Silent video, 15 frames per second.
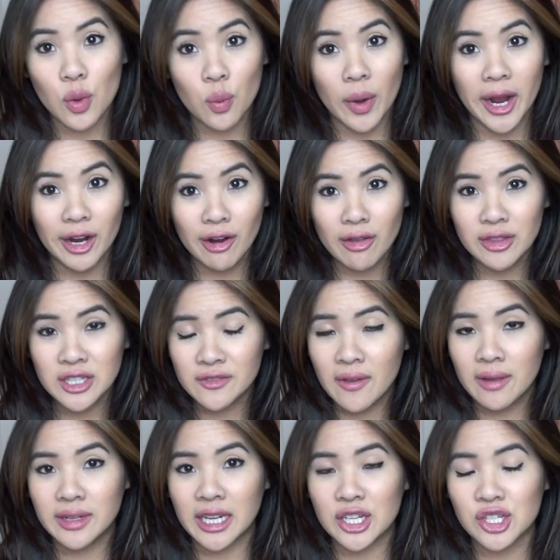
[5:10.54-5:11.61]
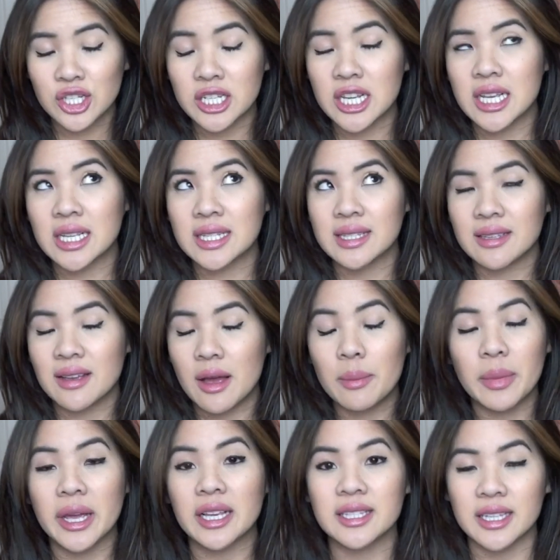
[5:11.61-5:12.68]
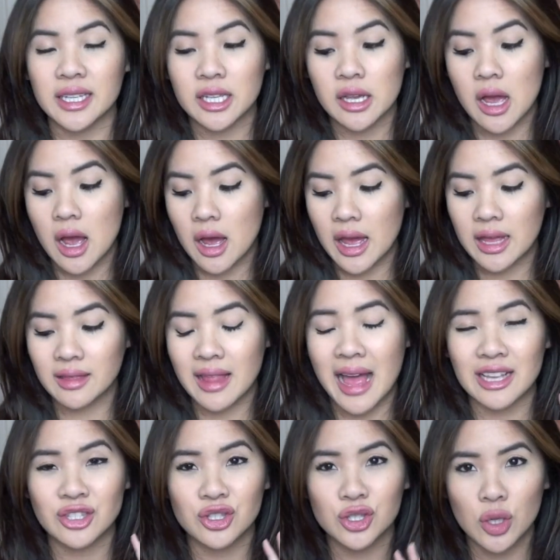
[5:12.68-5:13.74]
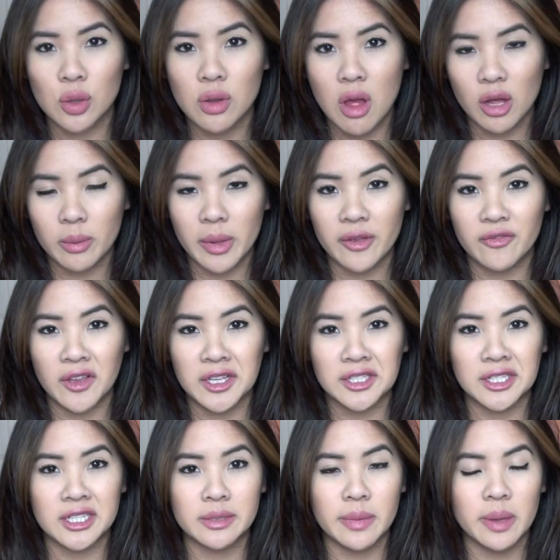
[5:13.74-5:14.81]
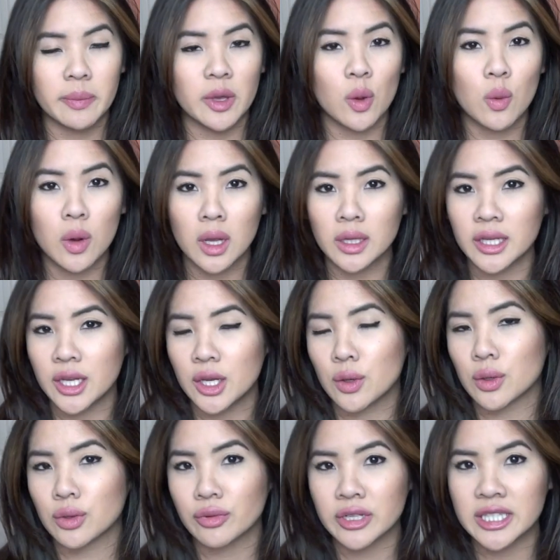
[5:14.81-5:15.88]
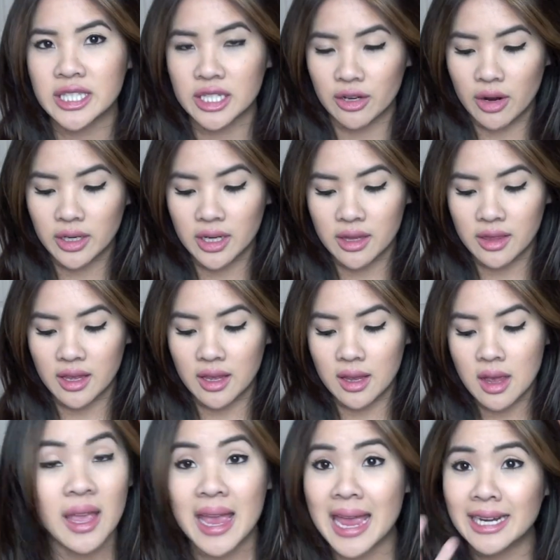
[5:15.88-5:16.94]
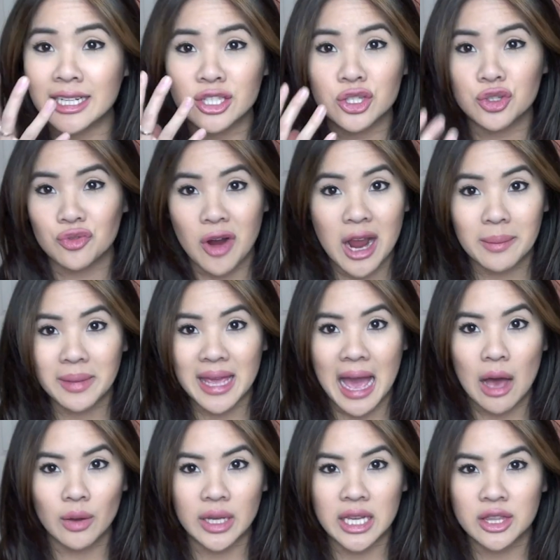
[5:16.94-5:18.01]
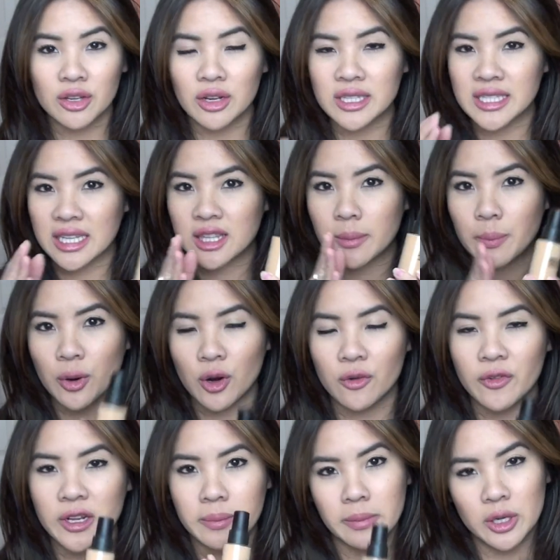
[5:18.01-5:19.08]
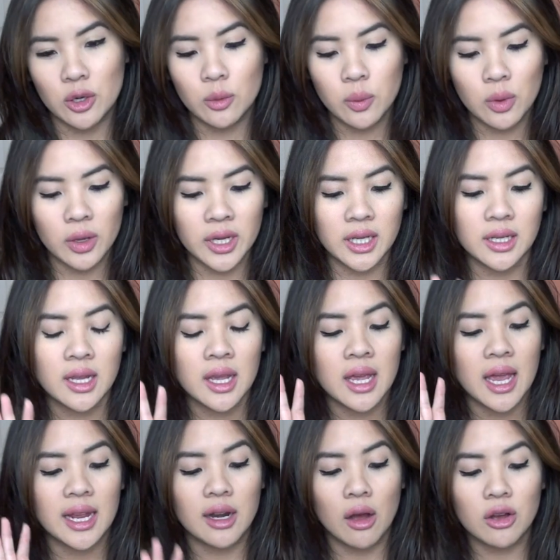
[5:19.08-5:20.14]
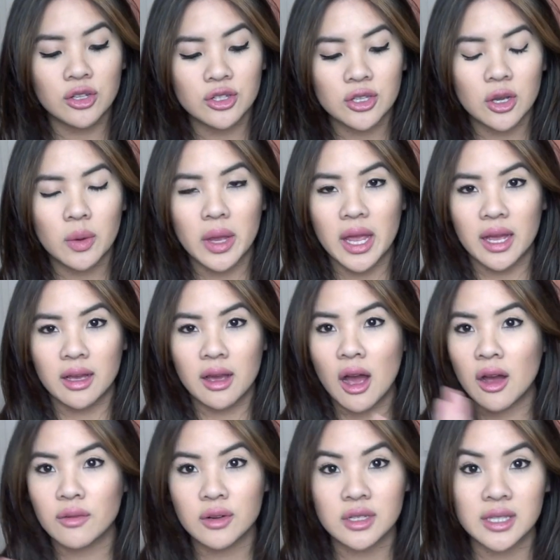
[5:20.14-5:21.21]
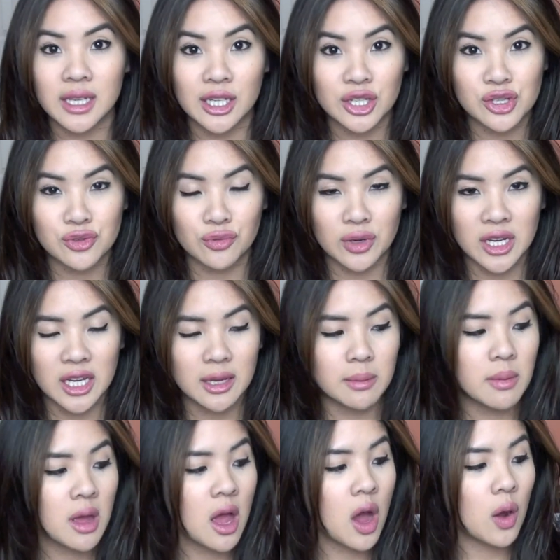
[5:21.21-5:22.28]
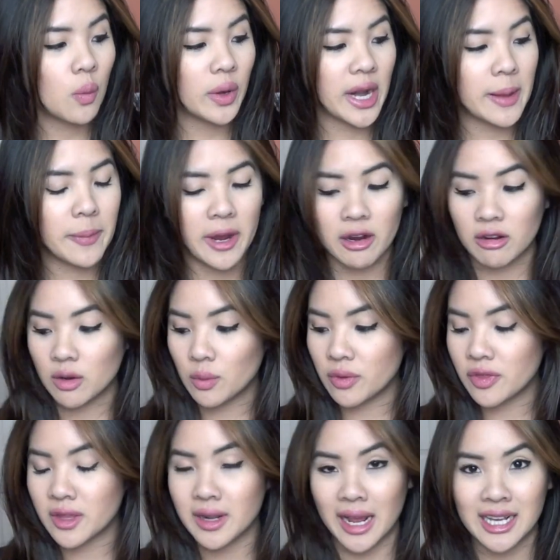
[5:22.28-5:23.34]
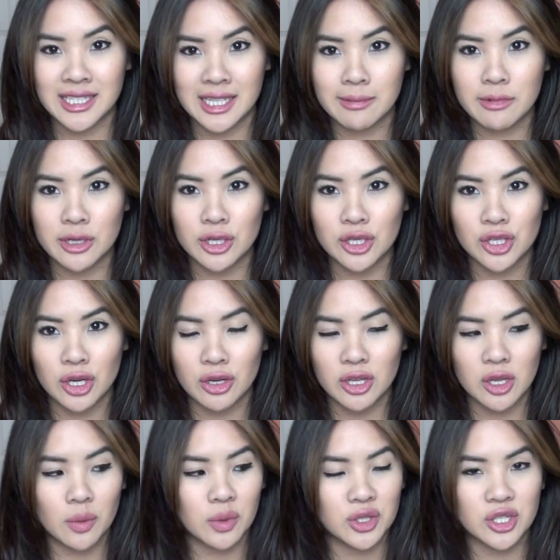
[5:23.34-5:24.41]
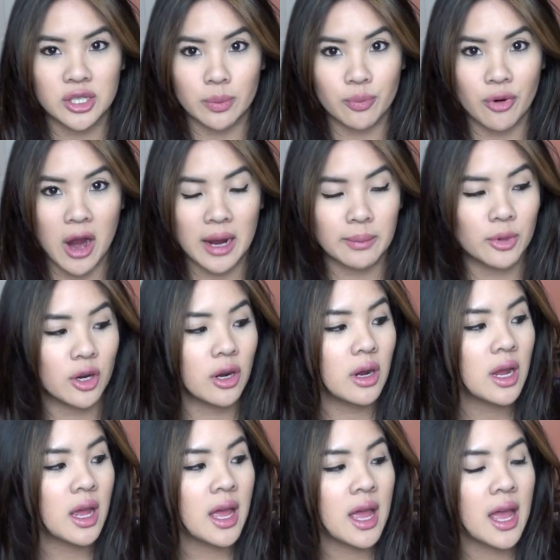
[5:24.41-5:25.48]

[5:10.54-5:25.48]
The wear on this foundation is amazing. It lasts so long on my face. It doesn't make me oily or greasy or anything. It doesn't dry me out either. It's like the perfect middle point, and also it covers like a dream. When I pair it with the next thing I'm going to show you, which is a primer,